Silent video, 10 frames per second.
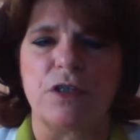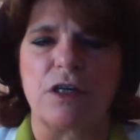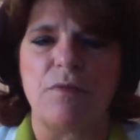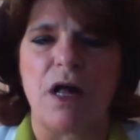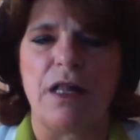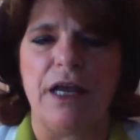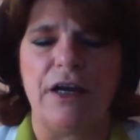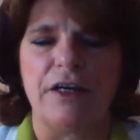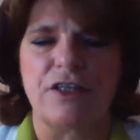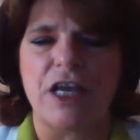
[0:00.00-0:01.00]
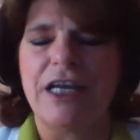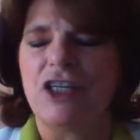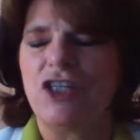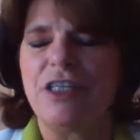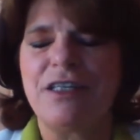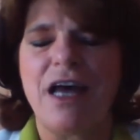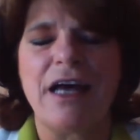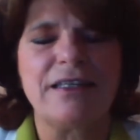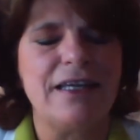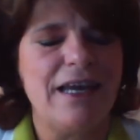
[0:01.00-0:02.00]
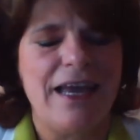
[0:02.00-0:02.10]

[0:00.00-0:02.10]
to Kamala Harris. She's not...